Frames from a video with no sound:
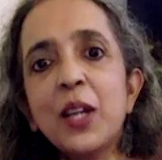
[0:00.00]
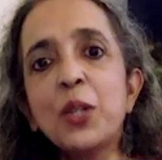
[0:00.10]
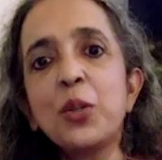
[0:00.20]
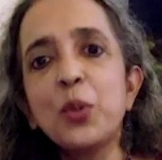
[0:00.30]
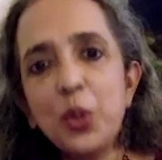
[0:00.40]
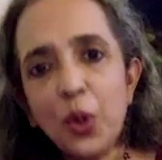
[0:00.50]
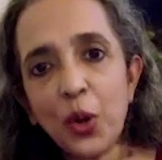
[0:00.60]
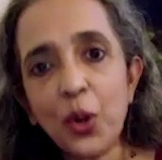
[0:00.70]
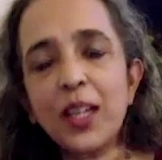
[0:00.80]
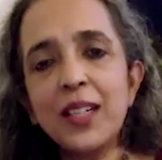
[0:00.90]
to
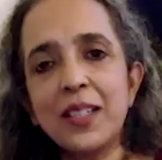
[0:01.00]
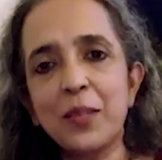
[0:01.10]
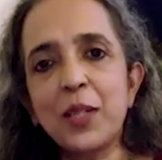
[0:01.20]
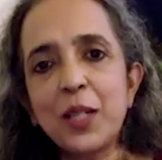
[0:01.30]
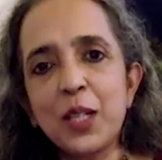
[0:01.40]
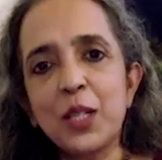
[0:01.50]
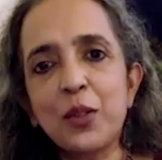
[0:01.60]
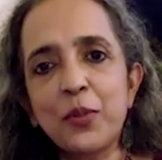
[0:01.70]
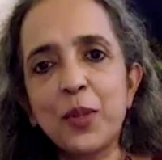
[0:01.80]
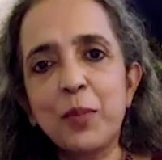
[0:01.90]
your interpretation of
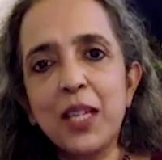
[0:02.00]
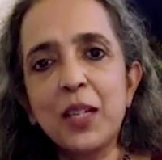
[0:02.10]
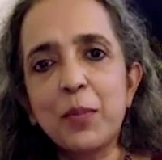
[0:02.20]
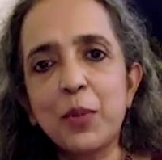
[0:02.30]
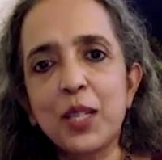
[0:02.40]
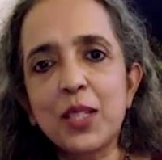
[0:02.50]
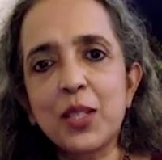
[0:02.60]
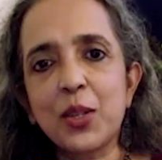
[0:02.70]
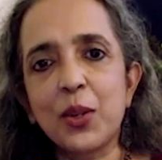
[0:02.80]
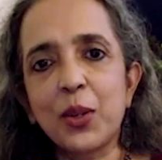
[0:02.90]
it being a protest
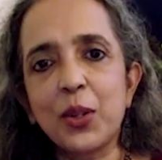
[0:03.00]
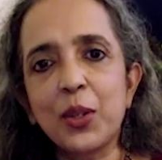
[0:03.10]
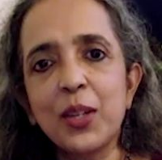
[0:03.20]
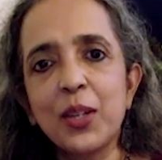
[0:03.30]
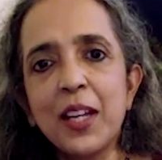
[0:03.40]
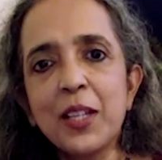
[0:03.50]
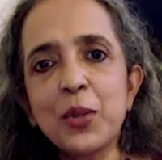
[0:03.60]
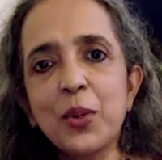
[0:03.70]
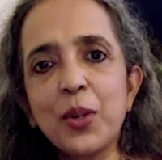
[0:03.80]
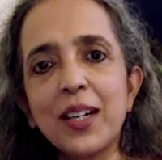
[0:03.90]
song,
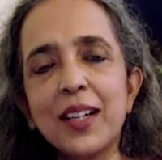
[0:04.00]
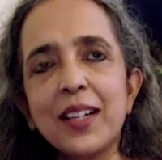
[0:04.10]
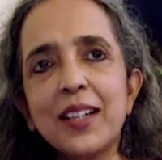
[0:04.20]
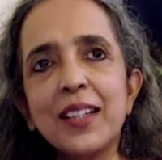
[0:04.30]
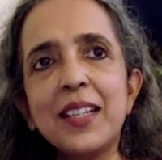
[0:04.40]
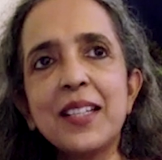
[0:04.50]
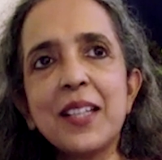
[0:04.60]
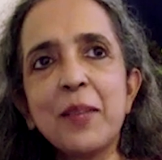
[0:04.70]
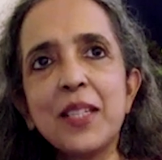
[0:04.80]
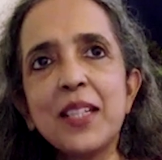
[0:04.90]
So in
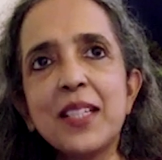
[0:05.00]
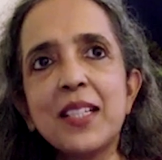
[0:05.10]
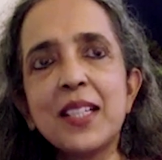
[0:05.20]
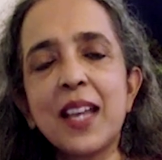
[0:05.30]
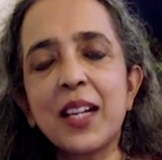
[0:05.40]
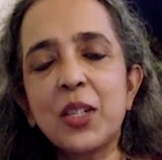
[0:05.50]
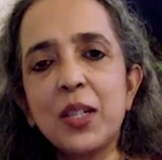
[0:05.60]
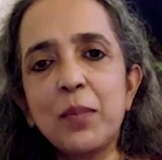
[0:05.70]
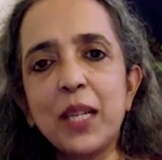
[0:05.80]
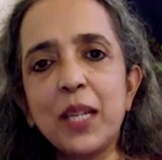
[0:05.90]
some sense, this actually
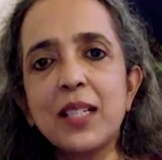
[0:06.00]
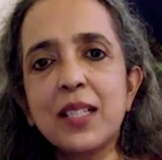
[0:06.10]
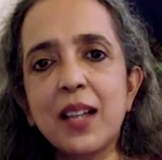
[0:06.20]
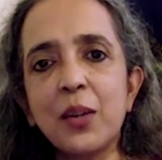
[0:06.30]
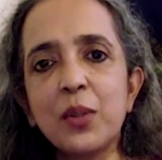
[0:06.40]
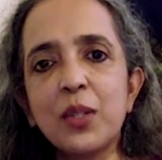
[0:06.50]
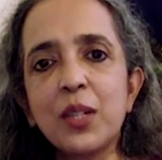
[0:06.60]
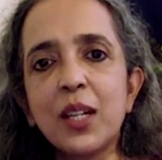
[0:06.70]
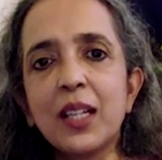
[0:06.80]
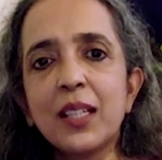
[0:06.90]
brings out
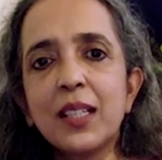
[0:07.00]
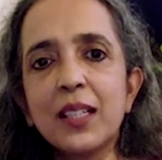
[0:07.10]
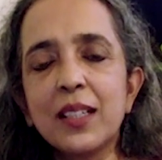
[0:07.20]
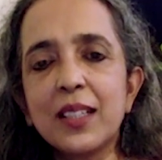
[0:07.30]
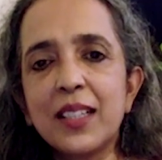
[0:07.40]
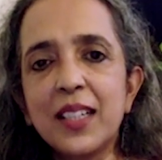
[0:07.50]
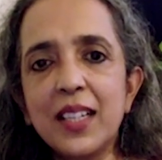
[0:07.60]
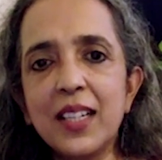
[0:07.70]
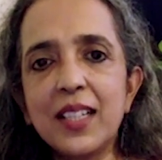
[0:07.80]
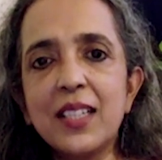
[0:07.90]
the
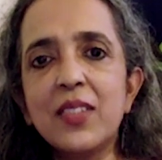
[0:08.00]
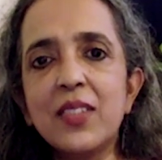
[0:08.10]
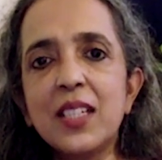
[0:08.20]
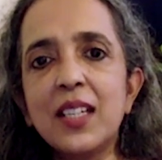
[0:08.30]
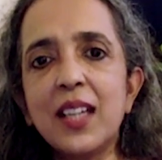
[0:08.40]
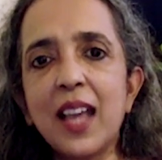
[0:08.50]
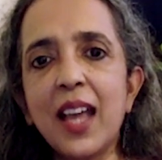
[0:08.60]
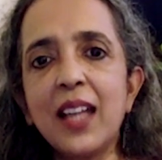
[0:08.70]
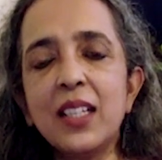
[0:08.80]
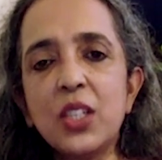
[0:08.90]
creativity
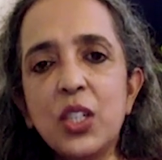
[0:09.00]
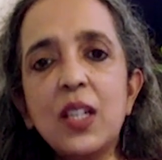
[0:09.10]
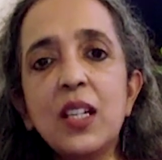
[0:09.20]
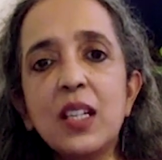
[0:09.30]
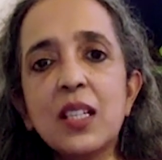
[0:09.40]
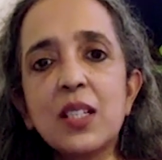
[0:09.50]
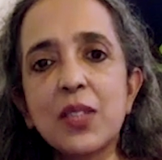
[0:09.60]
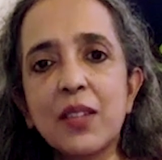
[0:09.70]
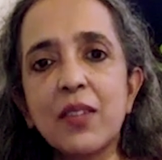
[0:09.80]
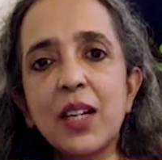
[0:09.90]
and the genius of
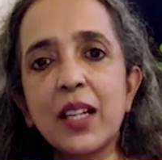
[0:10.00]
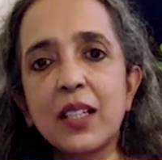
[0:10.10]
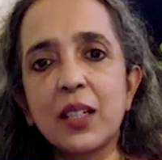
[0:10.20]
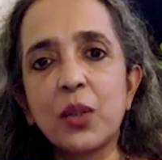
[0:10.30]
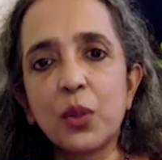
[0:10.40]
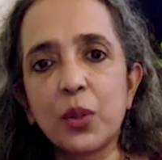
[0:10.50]
someone like Tagore.